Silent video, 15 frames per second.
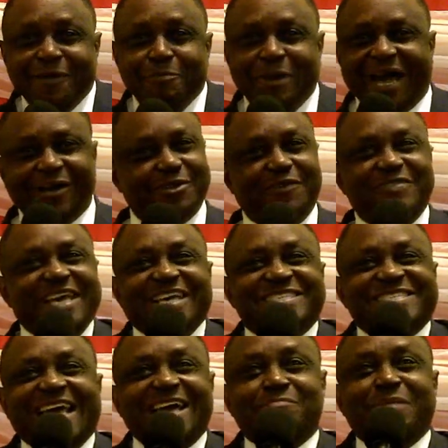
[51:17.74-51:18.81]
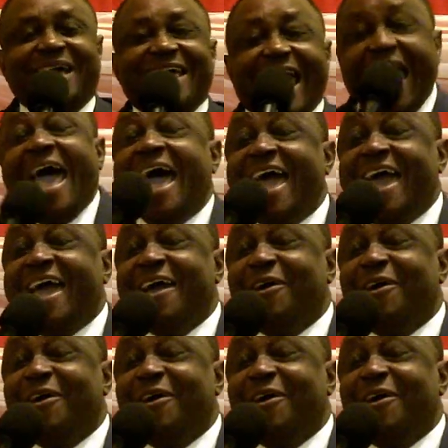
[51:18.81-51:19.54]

Out of the excitement, hey!